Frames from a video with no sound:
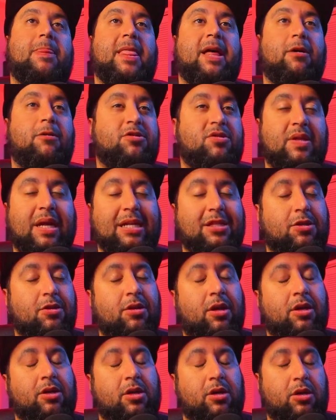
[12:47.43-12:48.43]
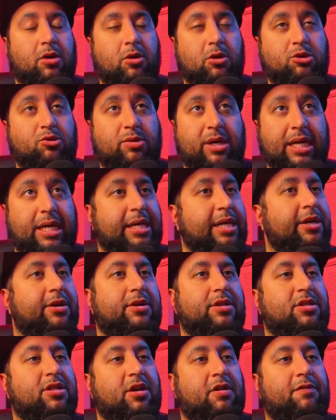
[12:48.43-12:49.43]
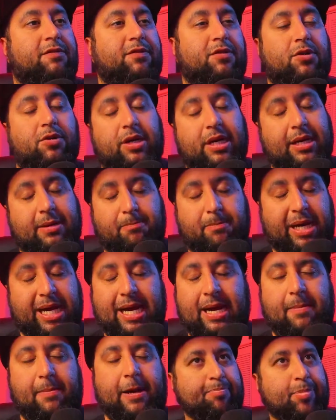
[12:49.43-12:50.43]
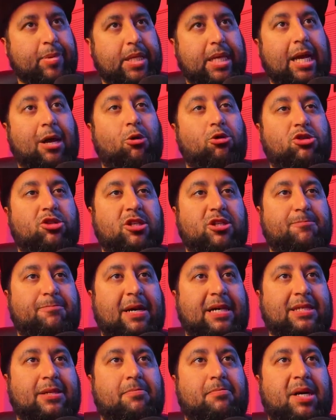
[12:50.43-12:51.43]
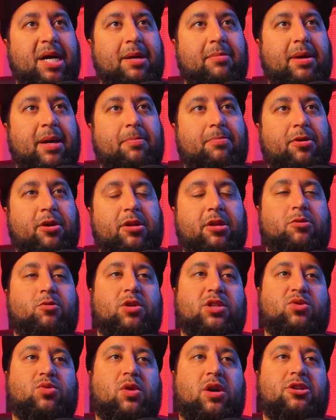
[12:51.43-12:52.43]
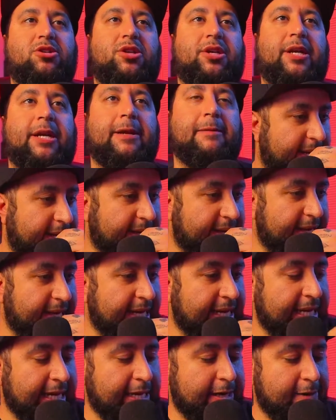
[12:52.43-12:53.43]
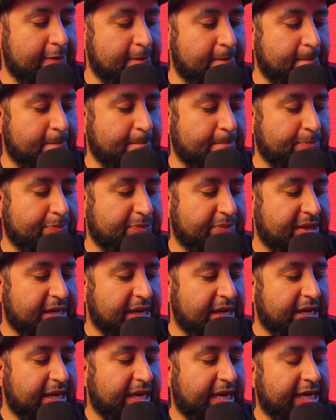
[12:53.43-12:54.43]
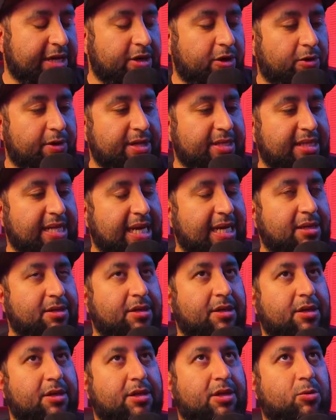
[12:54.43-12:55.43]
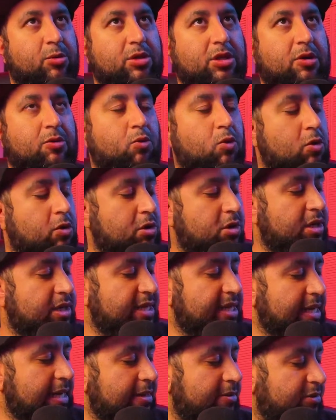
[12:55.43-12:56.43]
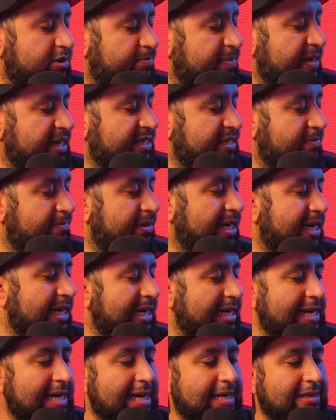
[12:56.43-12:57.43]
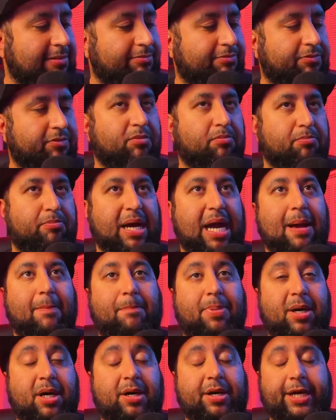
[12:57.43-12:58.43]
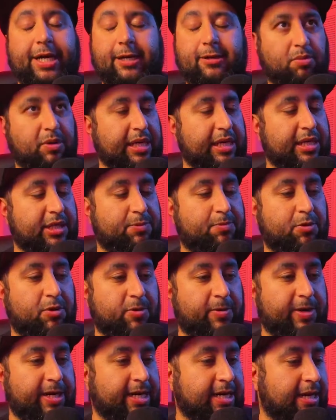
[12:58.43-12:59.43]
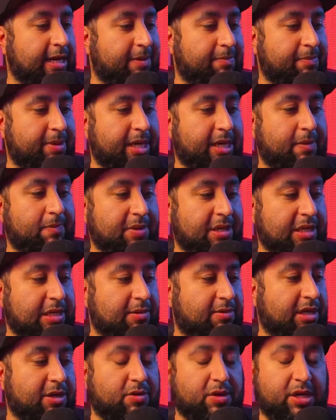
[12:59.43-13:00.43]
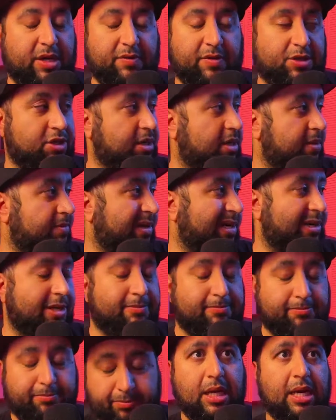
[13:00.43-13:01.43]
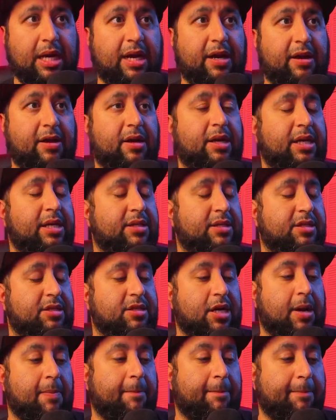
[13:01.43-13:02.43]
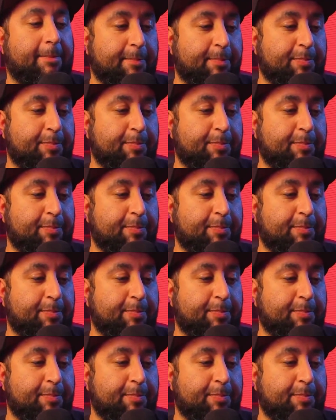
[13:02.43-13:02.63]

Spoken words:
It was not too long ago. It was right here in South Florida in Miami. I was just passing by. My brother was watching it. And he noticed that, there was a award that was passing by. And Bad Bunny, he's Puerto Rican like me, but I don't give a shit about him. He's a scum.